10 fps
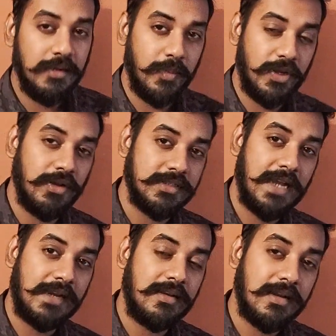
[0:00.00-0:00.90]
because
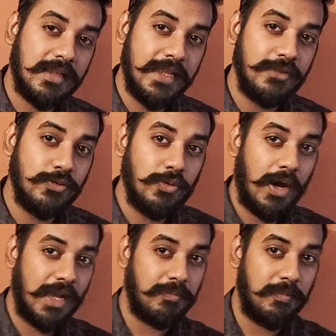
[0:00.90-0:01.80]
Saturn or Ketu
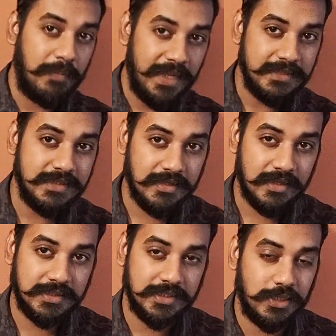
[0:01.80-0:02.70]
are placed in the
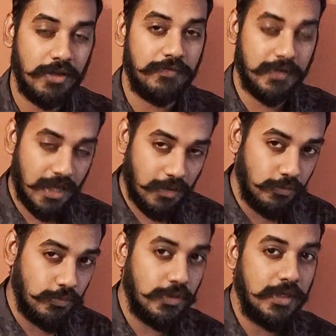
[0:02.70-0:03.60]
nakshatra of
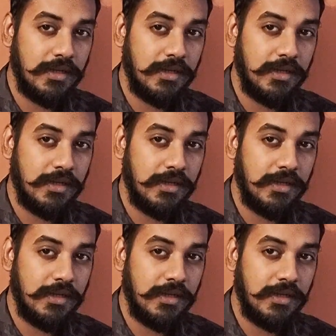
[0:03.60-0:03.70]
Rahu,